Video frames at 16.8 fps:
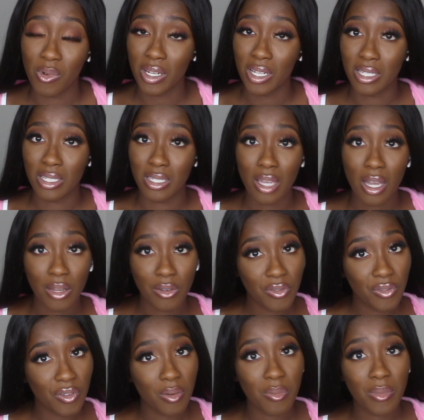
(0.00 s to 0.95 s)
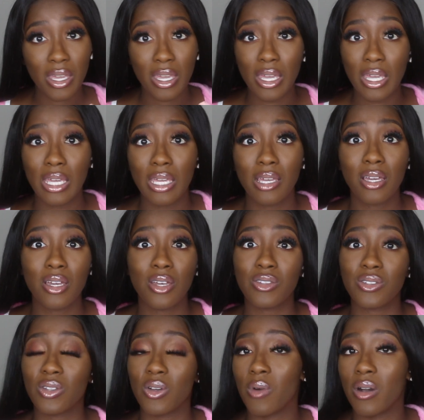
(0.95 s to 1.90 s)
what it's done for me,
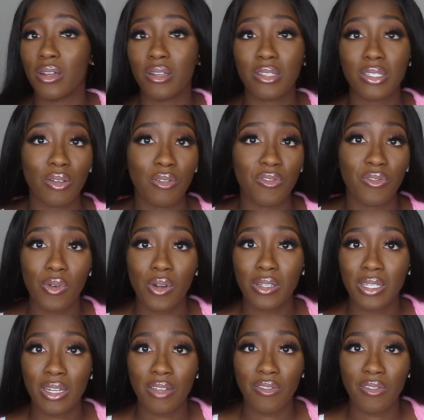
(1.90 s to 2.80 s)
so on and so forth.